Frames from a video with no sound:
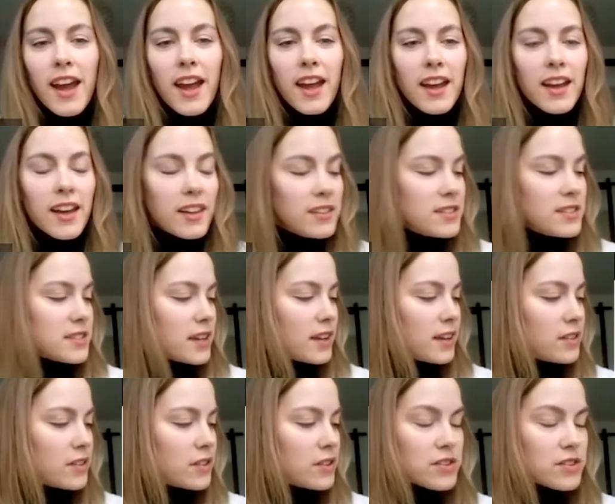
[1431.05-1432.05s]
And
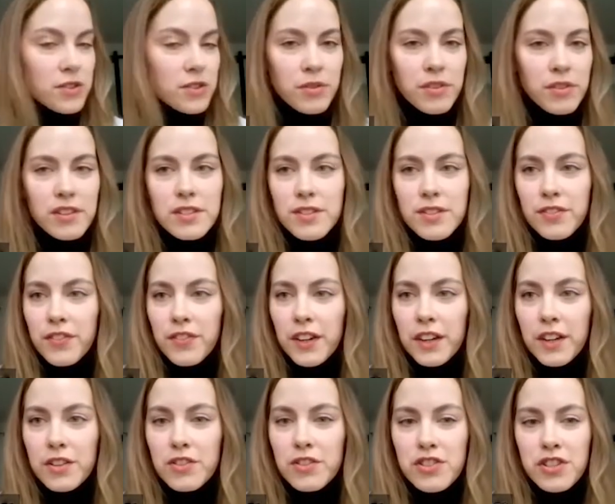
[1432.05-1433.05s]
so this
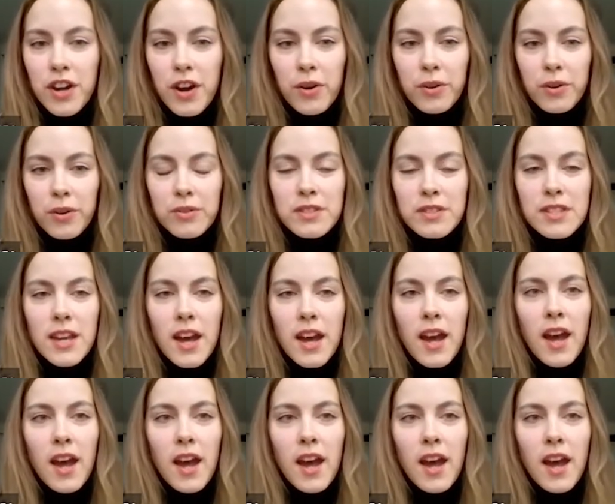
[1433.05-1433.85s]
figure shows